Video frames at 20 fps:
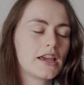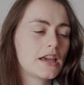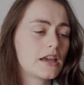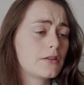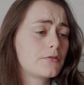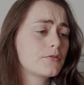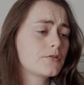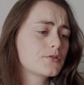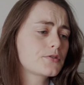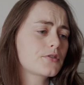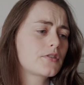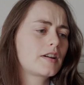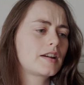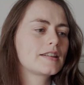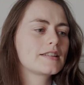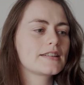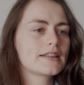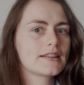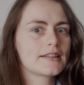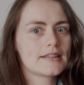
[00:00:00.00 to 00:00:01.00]
if you're
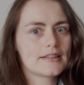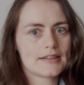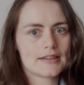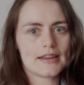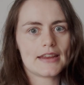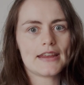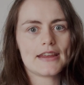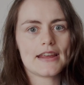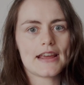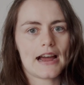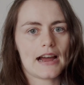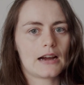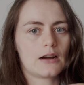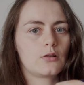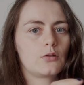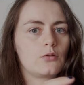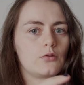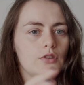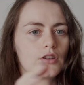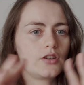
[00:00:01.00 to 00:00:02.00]
trying to see
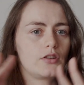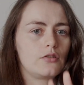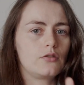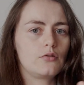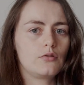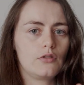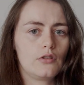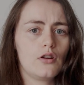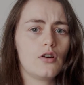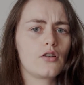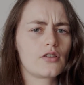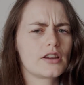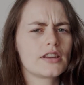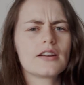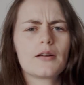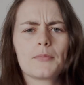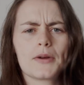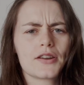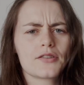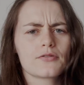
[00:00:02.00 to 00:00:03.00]
how you look,
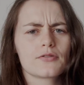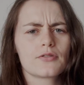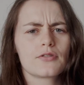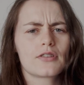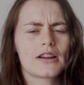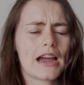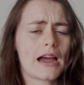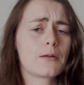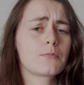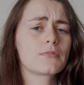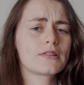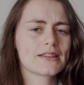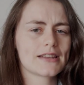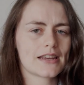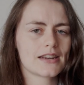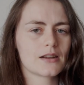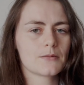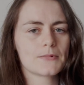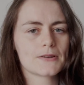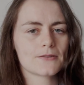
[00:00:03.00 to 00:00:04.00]
make sure your camera
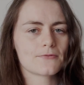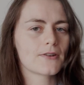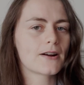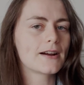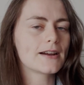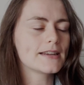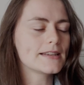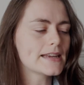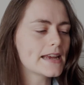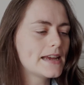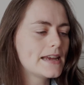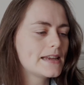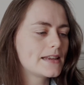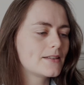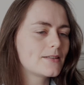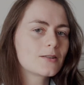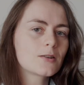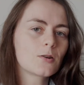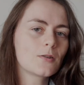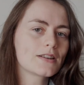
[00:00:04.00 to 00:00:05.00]
setup is right,
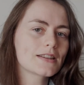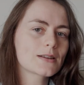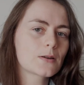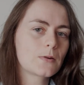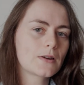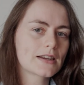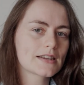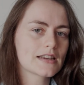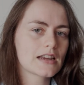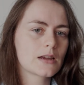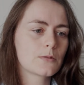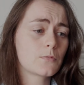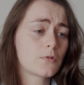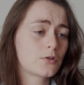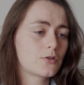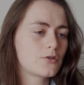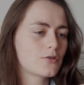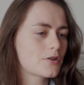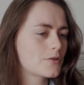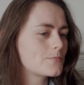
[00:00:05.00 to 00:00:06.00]
you can go into QuickTime
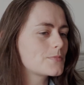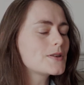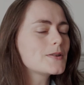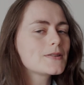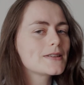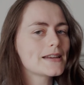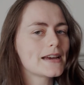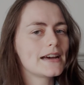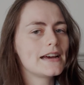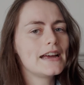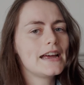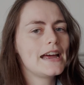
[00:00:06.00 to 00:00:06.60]
on your computer